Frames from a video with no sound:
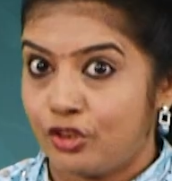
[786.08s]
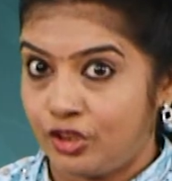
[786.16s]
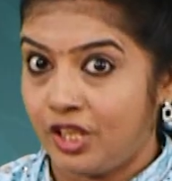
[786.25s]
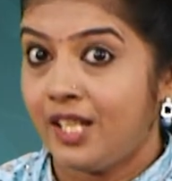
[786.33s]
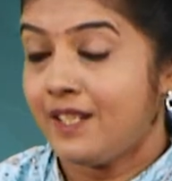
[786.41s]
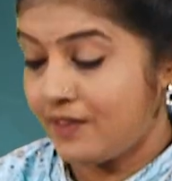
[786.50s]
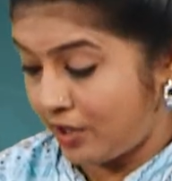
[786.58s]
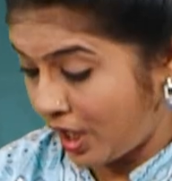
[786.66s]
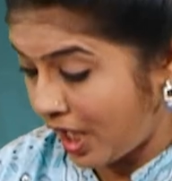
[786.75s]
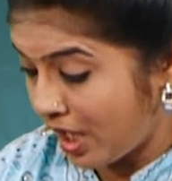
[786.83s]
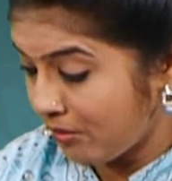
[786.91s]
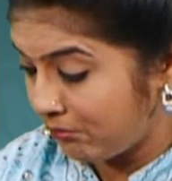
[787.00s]
tease
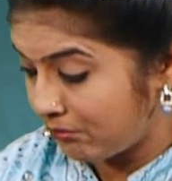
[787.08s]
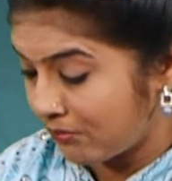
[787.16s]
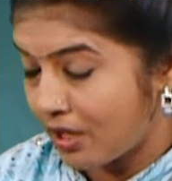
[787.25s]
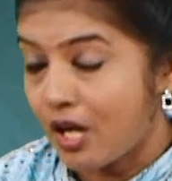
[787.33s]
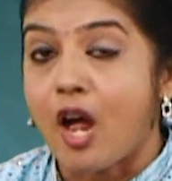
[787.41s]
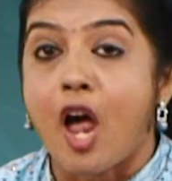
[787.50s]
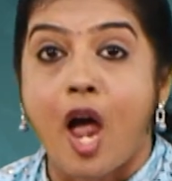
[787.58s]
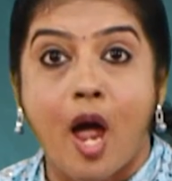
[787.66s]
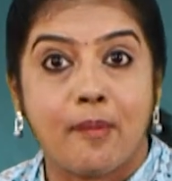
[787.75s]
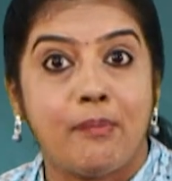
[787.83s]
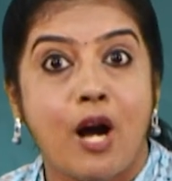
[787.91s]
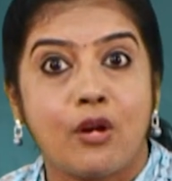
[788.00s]
him
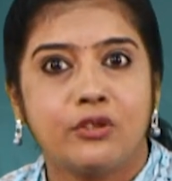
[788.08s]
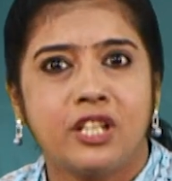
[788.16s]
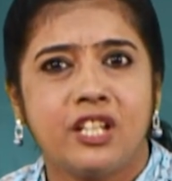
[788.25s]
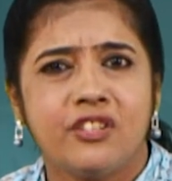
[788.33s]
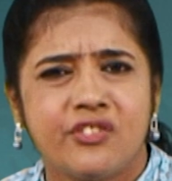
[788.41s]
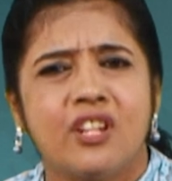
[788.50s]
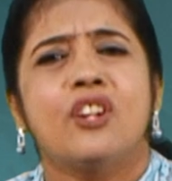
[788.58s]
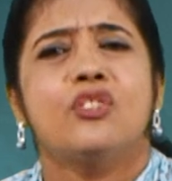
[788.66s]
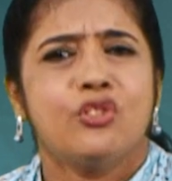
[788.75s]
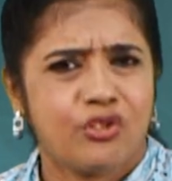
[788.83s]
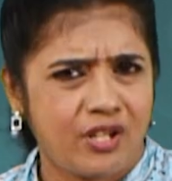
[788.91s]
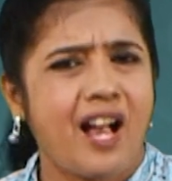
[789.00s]
about his
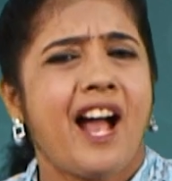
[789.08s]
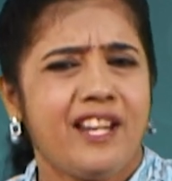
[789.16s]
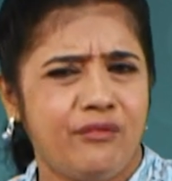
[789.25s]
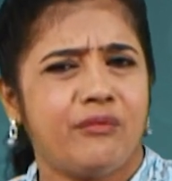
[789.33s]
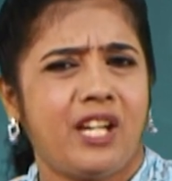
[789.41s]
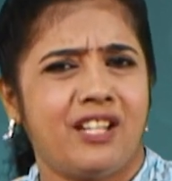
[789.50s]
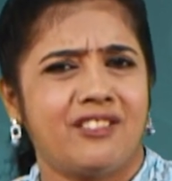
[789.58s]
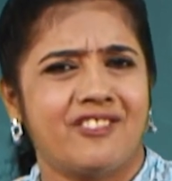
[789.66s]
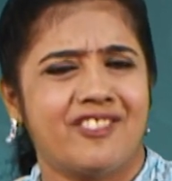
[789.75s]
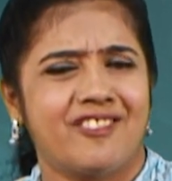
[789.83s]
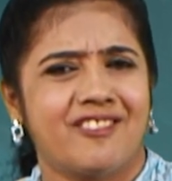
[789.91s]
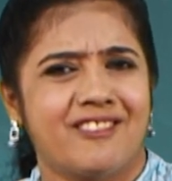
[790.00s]
shy
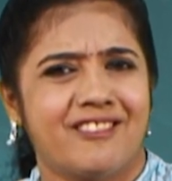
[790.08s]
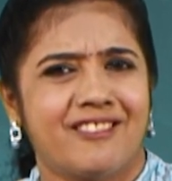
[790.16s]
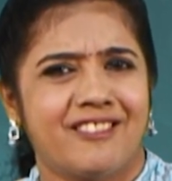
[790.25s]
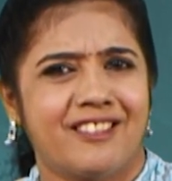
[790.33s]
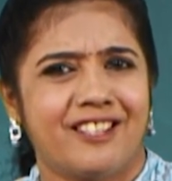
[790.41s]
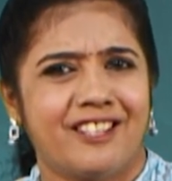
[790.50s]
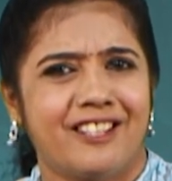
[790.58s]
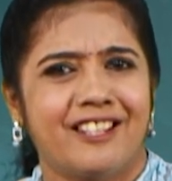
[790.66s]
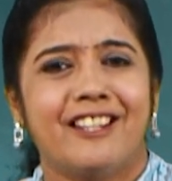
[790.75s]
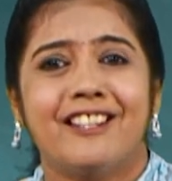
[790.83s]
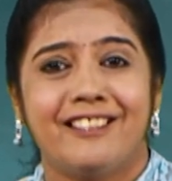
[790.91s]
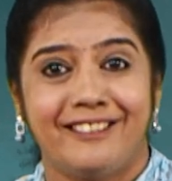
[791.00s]
ways.
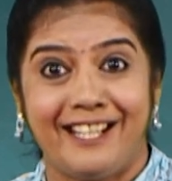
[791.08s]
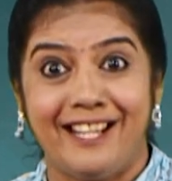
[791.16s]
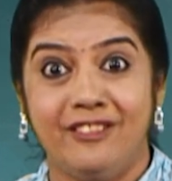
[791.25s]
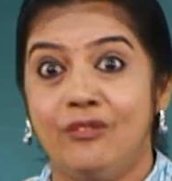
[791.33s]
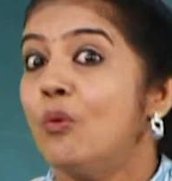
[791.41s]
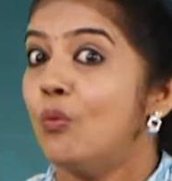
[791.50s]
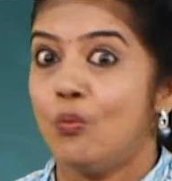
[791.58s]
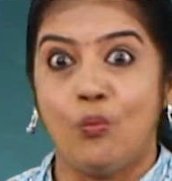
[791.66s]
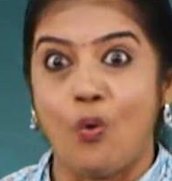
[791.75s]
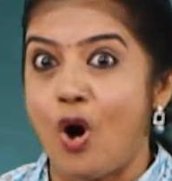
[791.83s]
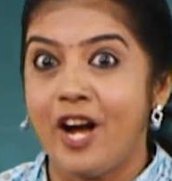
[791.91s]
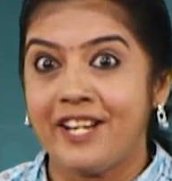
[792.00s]
Then
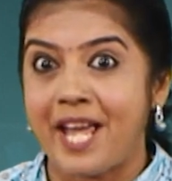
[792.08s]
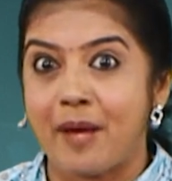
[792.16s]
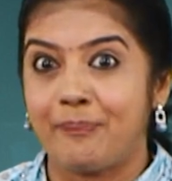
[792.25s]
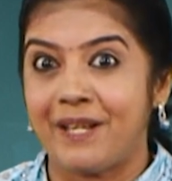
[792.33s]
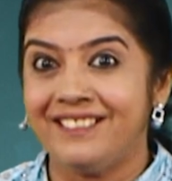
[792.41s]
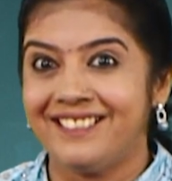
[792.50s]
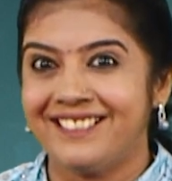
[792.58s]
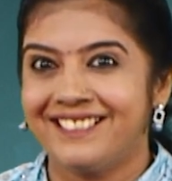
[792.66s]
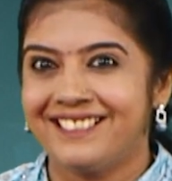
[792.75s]
what happened?